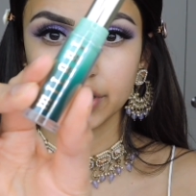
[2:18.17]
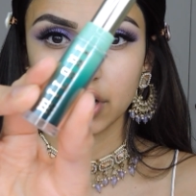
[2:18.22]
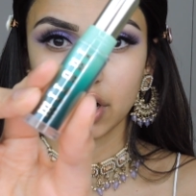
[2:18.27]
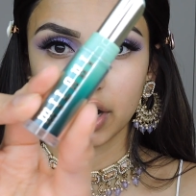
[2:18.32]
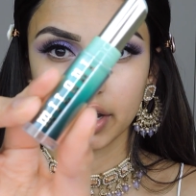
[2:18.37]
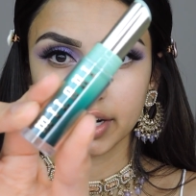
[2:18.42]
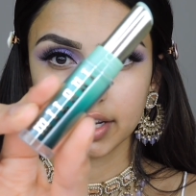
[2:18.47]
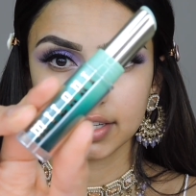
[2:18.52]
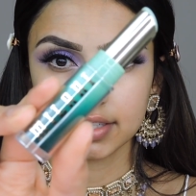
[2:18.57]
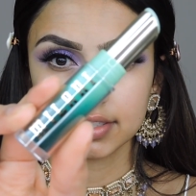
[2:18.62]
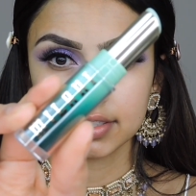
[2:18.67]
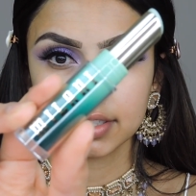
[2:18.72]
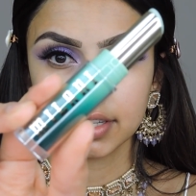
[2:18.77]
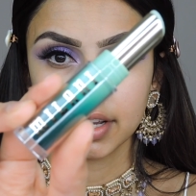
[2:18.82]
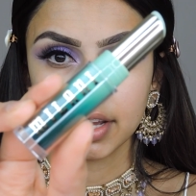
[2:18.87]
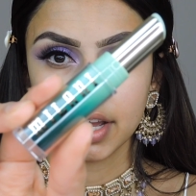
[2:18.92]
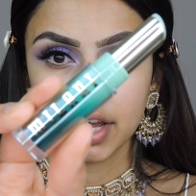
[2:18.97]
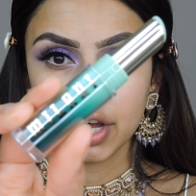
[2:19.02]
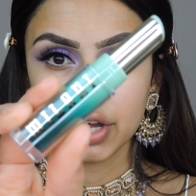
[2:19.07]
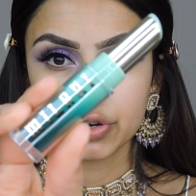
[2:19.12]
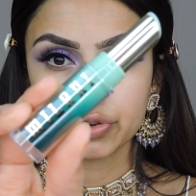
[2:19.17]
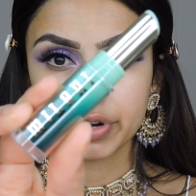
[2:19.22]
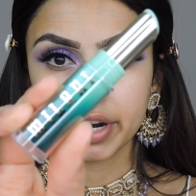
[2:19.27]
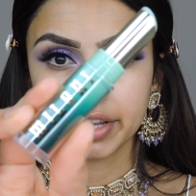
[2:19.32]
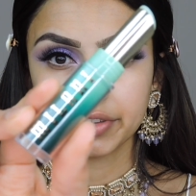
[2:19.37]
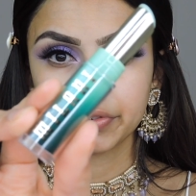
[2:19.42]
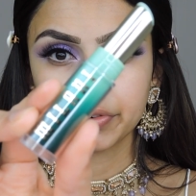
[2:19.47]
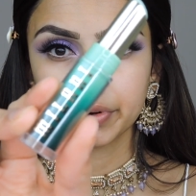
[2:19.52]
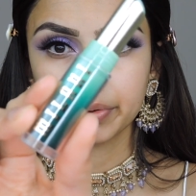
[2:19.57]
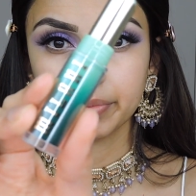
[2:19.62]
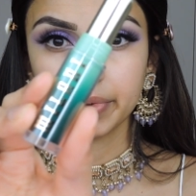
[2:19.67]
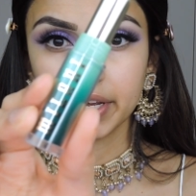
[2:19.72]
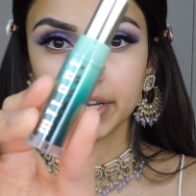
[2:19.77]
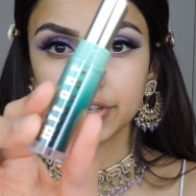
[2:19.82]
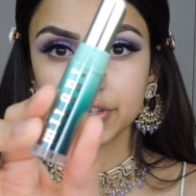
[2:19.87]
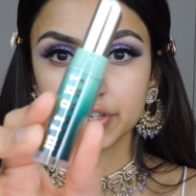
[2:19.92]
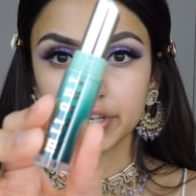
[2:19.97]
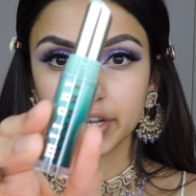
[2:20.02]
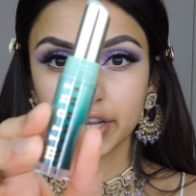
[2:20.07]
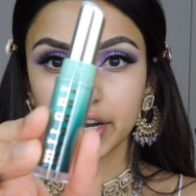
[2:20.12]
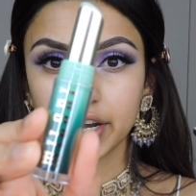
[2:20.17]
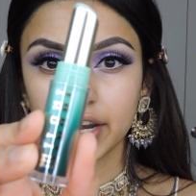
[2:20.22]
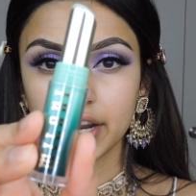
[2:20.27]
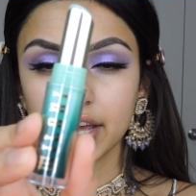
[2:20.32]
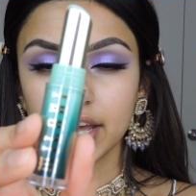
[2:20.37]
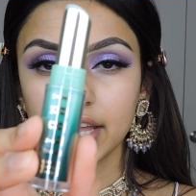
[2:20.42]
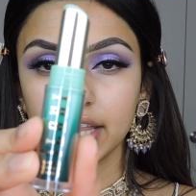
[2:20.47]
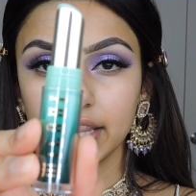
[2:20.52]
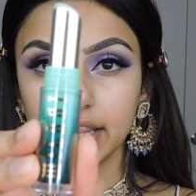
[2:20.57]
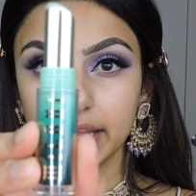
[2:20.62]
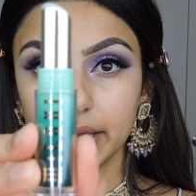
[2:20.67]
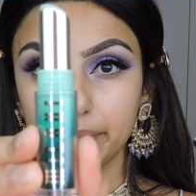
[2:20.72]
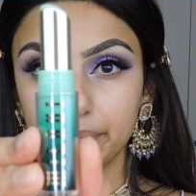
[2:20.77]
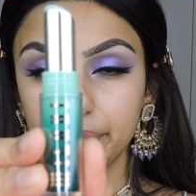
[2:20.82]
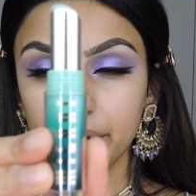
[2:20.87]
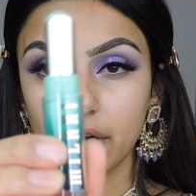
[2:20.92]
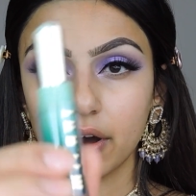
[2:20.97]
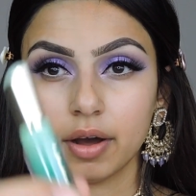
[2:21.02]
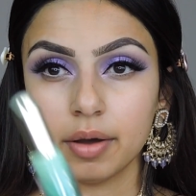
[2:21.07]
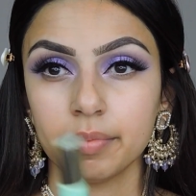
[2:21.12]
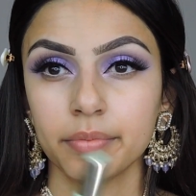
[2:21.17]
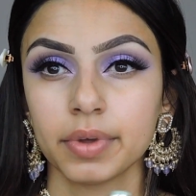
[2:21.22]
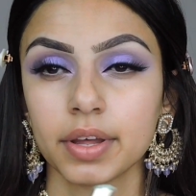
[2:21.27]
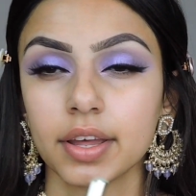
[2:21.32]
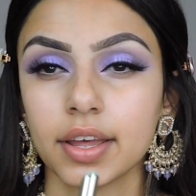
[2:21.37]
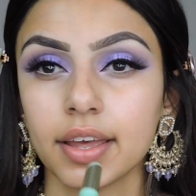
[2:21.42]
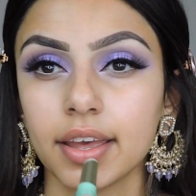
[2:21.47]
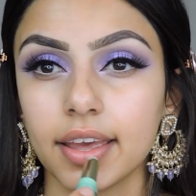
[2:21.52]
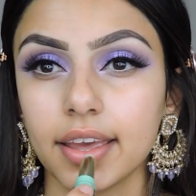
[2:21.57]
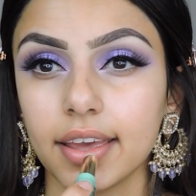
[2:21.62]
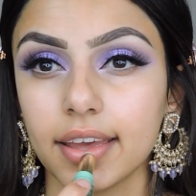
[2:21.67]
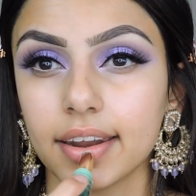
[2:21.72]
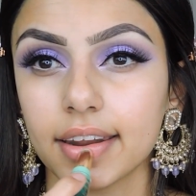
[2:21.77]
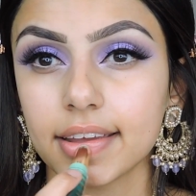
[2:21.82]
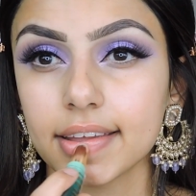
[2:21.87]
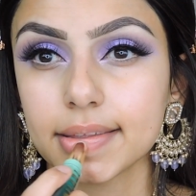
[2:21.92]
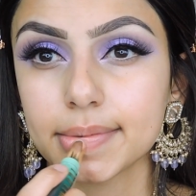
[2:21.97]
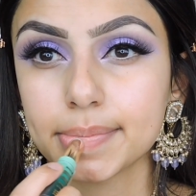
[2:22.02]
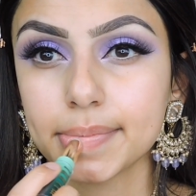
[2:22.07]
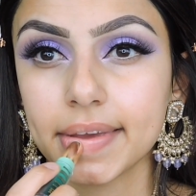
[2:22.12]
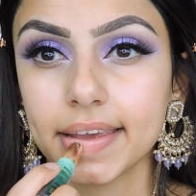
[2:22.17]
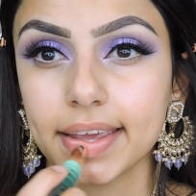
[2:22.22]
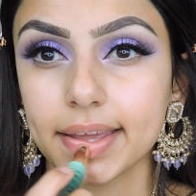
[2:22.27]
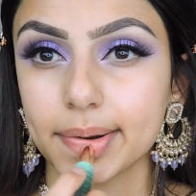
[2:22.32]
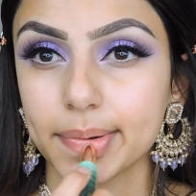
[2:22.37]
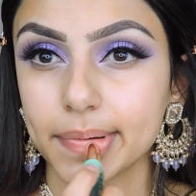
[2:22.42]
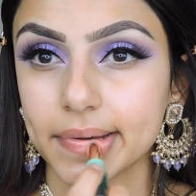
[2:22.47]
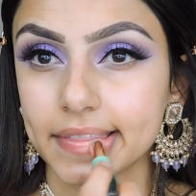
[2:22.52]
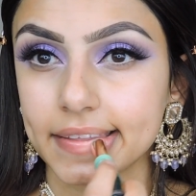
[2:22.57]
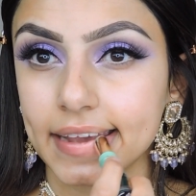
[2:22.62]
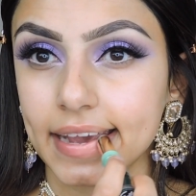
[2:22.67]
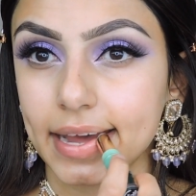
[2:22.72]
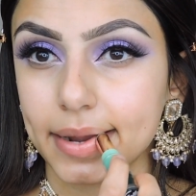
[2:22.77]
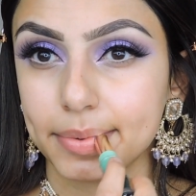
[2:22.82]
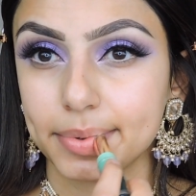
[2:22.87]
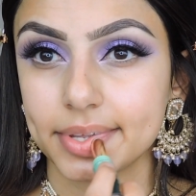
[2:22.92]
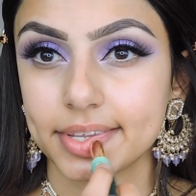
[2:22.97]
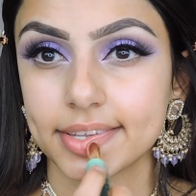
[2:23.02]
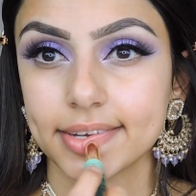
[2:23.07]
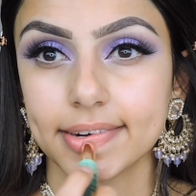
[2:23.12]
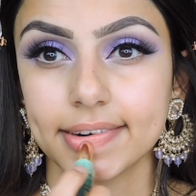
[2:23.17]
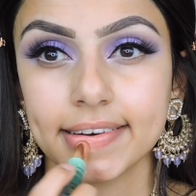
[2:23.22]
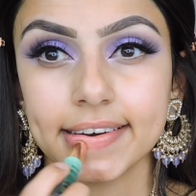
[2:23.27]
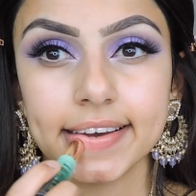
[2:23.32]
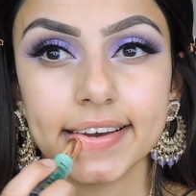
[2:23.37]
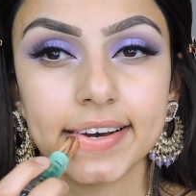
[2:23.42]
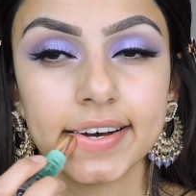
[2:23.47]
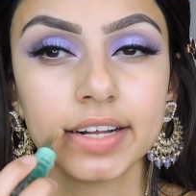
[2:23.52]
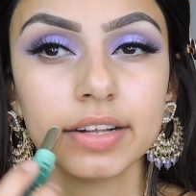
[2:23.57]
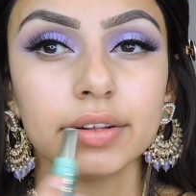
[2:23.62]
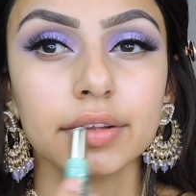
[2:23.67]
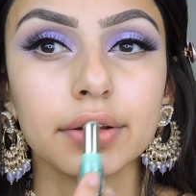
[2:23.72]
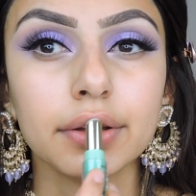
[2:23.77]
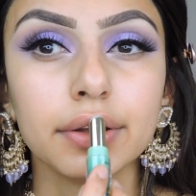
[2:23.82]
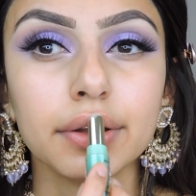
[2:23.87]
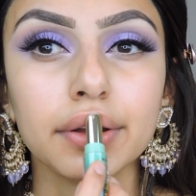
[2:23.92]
Goddess Transformation Lip Balm. It is made with canvas oil,